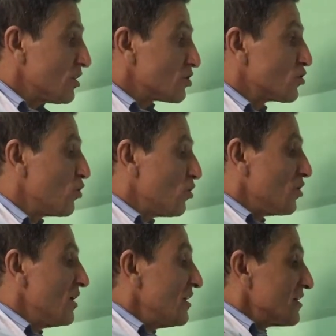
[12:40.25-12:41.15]

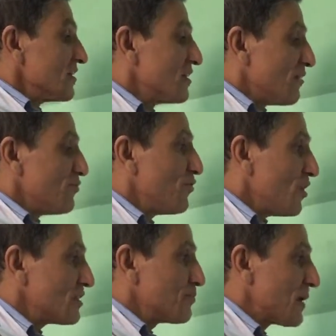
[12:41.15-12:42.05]
So the
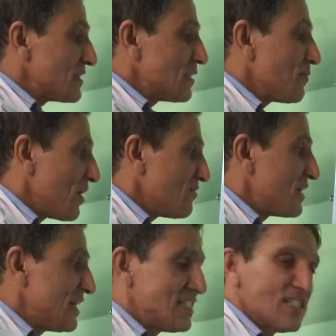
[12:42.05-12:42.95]
first principle of
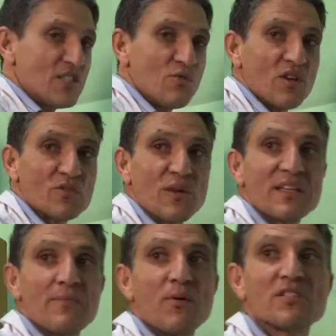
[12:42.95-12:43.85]
the ECG was
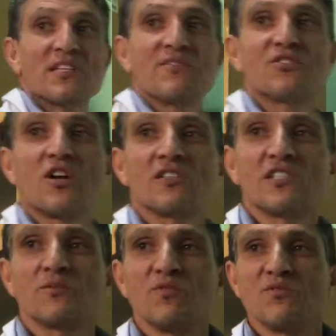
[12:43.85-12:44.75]
when the positive
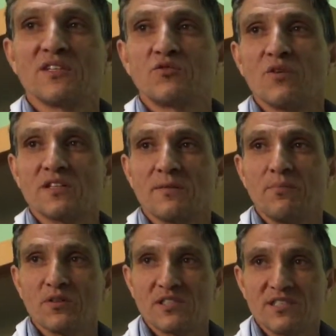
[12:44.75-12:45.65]
charge is moving toward the
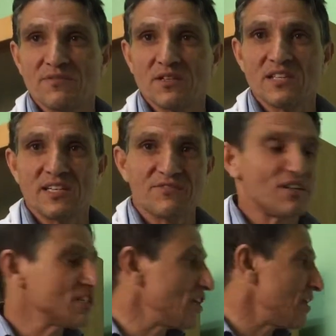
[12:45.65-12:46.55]
positive, the
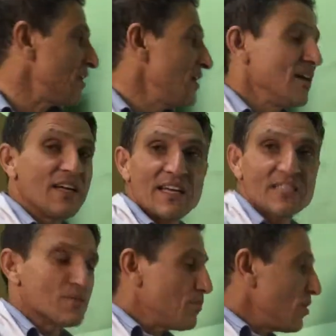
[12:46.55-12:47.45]
deflection
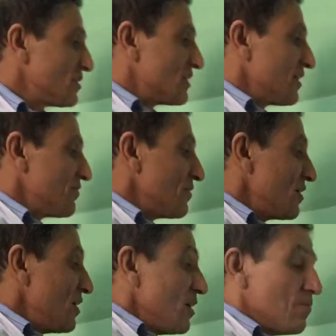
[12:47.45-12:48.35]
is positive. positive.
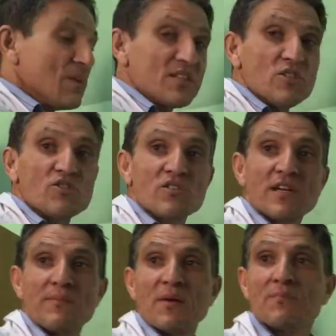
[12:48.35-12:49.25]
But you should
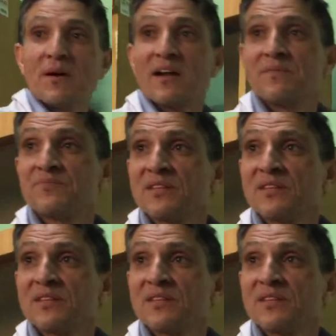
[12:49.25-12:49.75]
remember,